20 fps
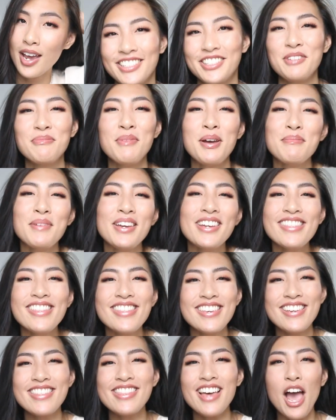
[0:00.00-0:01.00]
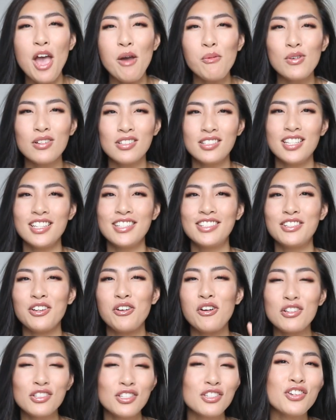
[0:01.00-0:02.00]
So my main thing that I wanted to
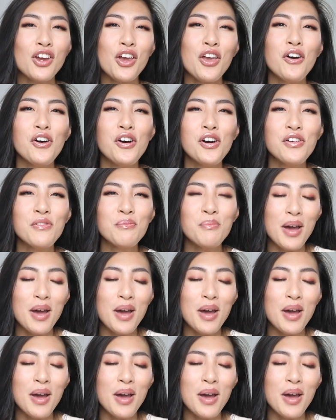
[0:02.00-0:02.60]
concentrate on,